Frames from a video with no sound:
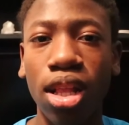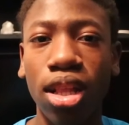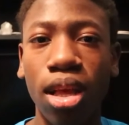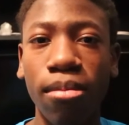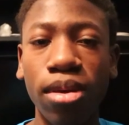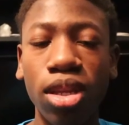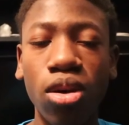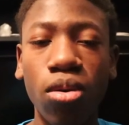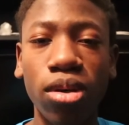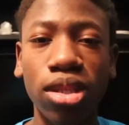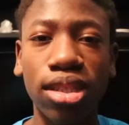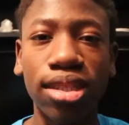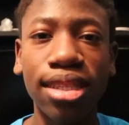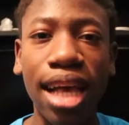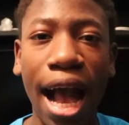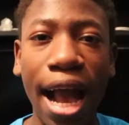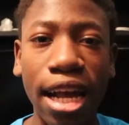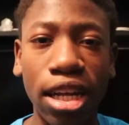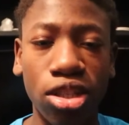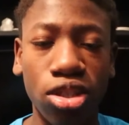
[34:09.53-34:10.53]
Let me know what
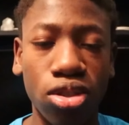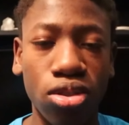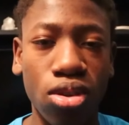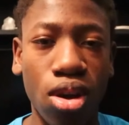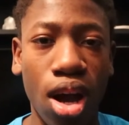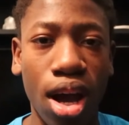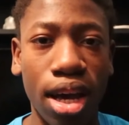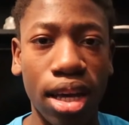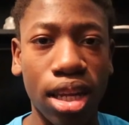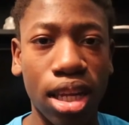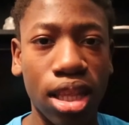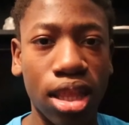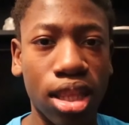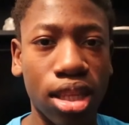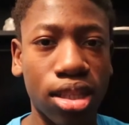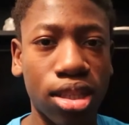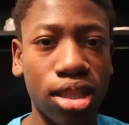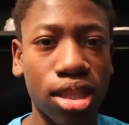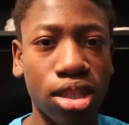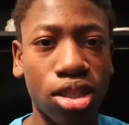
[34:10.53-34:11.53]
side you're on in
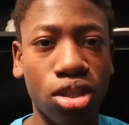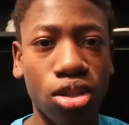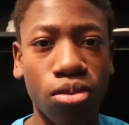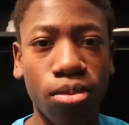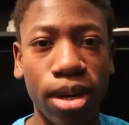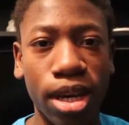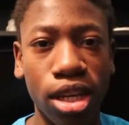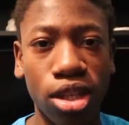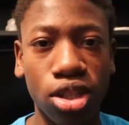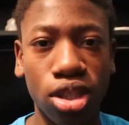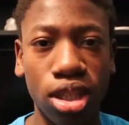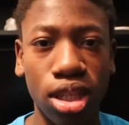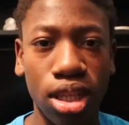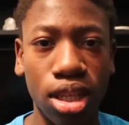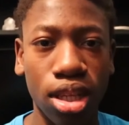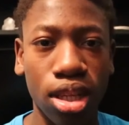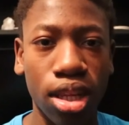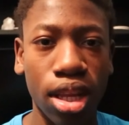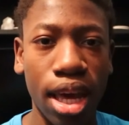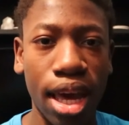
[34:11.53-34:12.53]
the
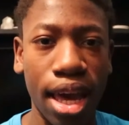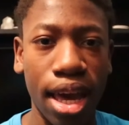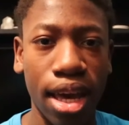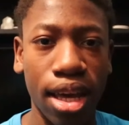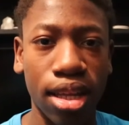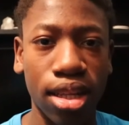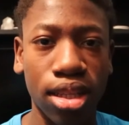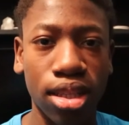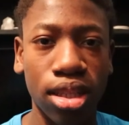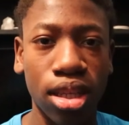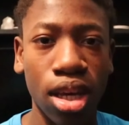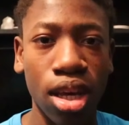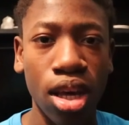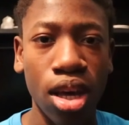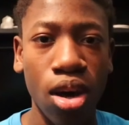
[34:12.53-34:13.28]
situation, and